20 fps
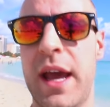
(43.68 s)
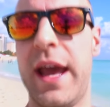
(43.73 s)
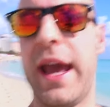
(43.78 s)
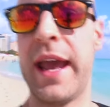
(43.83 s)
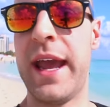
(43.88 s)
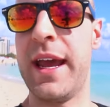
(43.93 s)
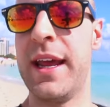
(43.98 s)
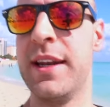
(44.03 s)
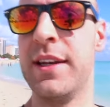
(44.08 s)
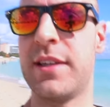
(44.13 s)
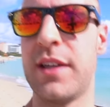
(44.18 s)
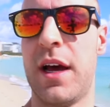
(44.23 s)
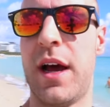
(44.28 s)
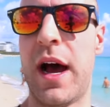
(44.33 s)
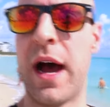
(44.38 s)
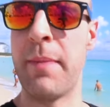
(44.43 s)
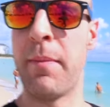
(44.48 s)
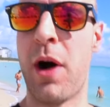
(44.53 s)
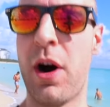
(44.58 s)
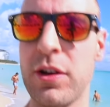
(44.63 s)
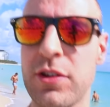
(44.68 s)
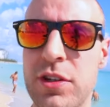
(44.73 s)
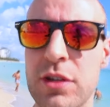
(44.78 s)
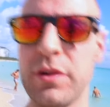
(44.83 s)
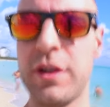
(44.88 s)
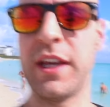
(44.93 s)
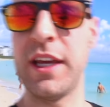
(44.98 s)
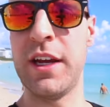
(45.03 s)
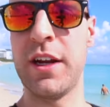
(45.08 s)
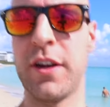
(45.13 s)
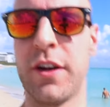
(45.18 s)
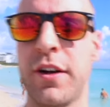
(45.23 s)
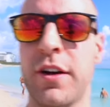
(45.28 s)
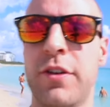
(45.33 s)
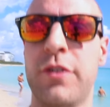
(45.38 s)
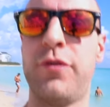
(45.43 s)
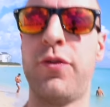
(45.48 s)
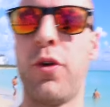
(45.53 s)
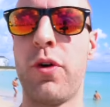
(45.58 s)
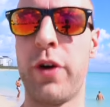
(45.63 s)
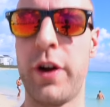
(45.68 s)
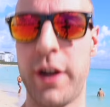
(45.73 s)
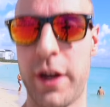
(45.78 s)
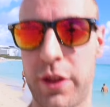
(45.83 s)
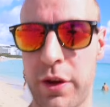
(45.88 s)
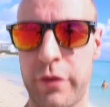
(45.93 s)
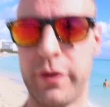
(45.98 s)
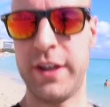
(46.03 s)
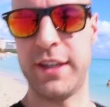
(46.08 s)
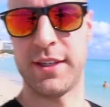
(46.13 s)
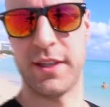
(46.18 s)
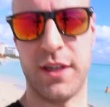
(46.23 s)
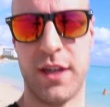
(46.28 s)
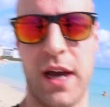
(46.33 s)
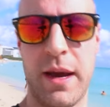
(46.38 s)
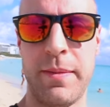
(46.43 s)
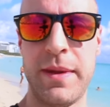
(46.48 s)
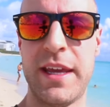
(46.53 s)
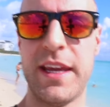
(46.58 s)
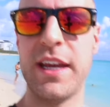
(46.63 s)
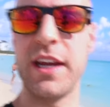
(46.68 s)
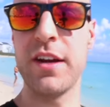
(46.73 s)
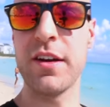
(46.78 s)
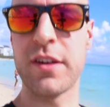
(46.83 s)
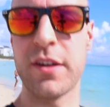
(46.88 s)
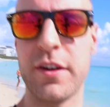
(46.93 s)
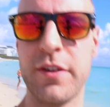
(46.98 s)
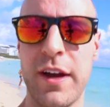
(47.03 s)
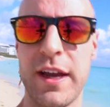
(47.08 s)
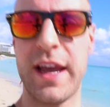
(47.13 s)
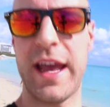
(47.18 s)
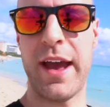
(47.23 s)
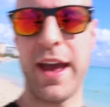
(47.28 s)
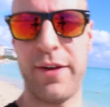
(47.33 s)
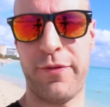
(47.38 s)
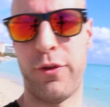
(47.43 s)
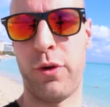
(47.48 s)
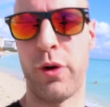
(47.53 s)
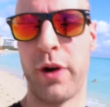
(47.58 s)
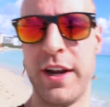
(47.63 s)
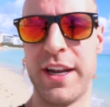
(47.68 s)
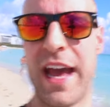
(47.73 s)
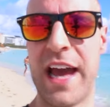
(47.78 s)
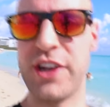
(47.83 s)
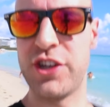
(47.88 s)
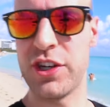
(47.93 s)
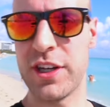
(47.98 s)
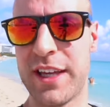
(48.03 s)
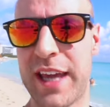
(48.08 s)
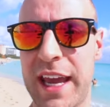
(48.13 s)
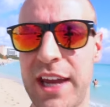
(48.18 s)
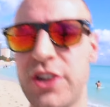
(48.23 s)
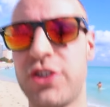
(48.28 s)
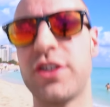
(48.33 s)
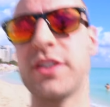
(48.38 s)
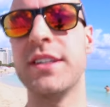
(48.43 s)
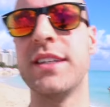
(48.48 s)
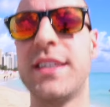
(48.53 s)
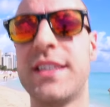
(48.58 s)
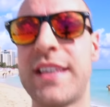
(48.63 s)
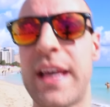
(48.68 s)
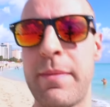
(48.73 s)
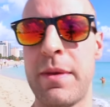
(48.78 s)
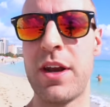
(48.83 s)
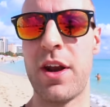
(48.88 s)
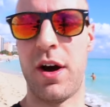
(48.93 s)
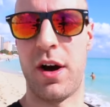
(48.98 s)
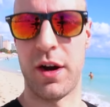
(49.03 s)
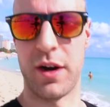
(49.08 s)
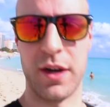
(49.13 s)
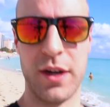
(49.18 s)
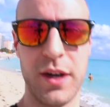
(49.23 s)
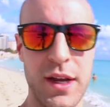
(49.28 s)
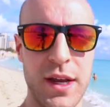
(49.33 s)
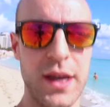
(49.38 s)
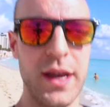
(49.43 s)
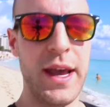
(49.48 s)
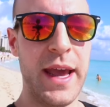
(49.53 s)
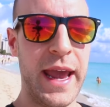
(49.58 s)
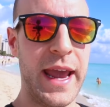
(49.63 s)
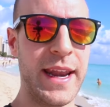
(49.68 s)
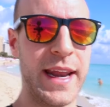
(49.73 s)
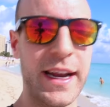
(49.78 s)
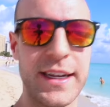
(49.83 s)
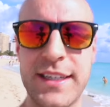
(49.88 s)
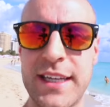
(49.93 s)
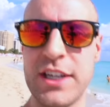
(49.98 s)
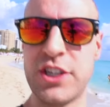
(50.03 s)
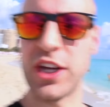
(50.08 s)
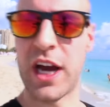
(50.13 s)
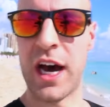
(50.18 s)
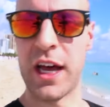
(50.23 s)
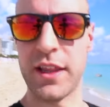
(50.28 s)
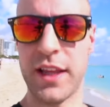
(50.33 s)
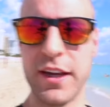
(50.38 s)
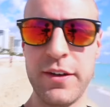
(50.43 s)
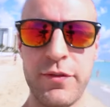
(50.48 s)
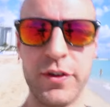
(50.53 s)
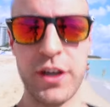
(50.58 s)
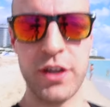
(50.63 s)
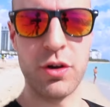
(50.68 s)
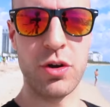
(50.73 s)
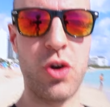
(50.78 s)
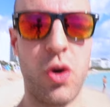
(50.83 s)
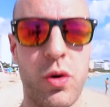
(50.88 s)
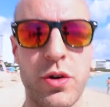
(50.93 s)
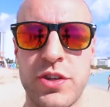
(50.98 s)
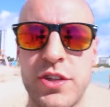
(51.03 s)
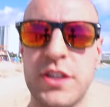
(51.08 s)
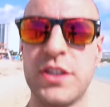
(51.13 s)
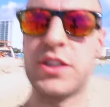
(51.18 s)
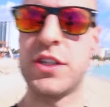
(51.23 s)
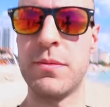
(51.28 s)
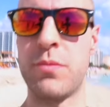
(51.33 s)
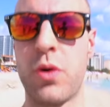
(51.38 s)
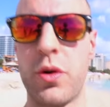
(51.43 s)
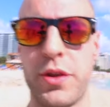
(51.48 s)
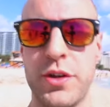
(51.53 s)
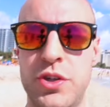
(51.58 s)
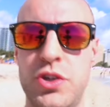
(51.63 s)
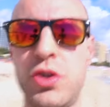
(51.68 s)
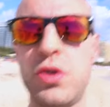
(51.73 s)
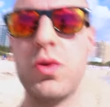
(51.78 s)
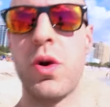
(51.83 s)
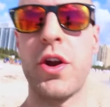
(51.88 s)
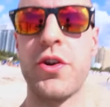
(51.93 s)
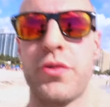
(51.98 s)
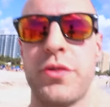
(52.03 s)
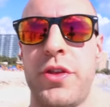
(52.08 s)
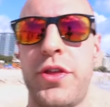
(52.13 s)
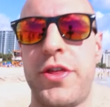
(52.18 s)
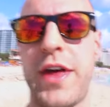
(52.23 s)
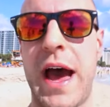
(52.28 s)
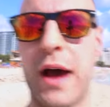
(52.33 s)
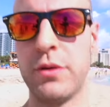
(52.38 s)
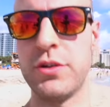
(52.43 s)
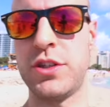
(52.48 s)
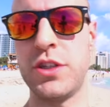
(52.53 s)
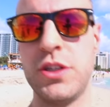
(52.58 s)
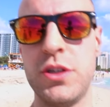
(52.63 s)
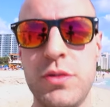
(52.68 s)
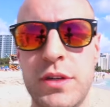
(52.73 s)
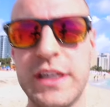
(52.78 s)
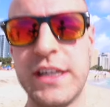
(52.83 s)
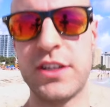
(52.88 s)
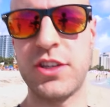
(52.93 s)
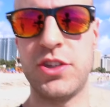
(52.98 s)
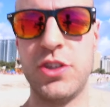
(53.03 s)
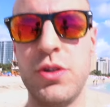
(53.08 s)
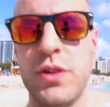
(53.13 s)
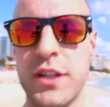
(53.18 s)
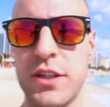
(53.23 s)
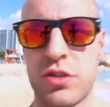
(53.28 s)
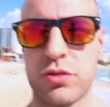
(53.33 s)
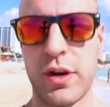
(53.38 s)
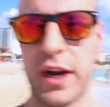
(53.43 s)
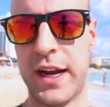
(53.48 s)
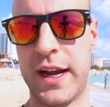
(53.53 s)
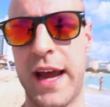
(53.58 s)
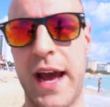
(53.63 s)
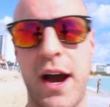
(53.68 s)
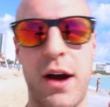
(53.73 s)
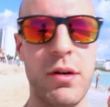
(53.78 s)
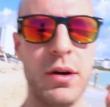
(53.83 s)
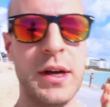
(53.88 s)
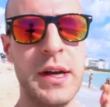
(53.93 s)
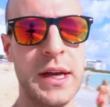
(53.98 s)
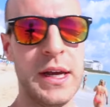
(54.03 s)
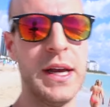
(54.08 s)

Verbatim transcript: And I'm also here for another reason. I'm here for an education seminar and I teach online video courses to more than 200,000 unique students right now.